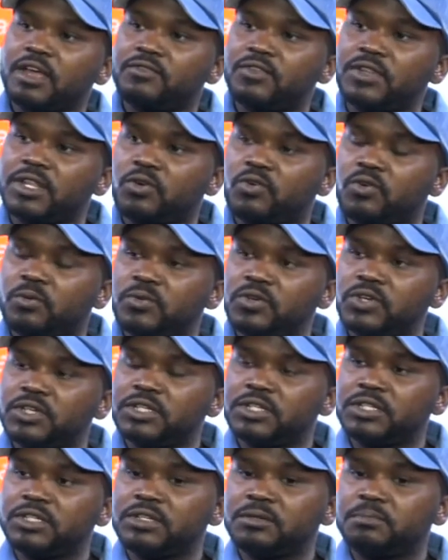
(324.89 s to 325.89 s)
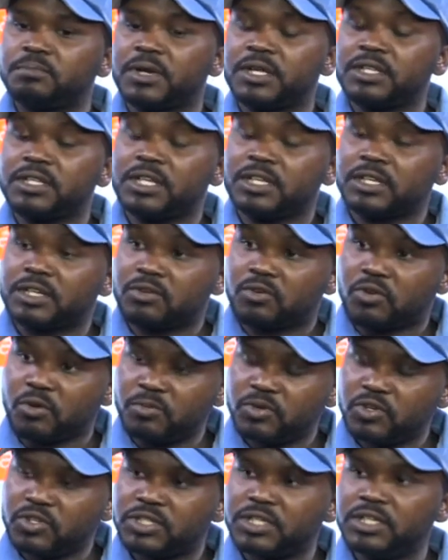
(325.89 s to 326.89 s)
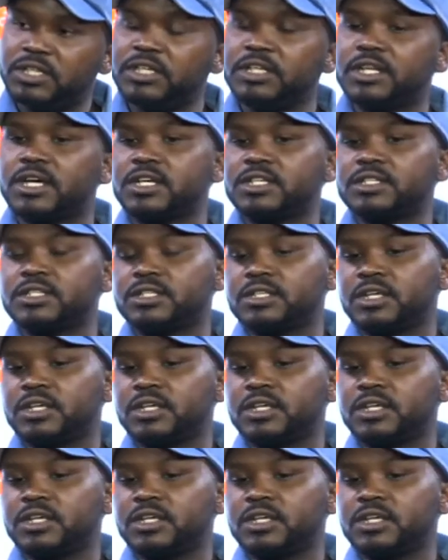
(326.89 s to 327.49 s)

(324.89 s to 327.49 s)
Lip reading: community, by the community leaders.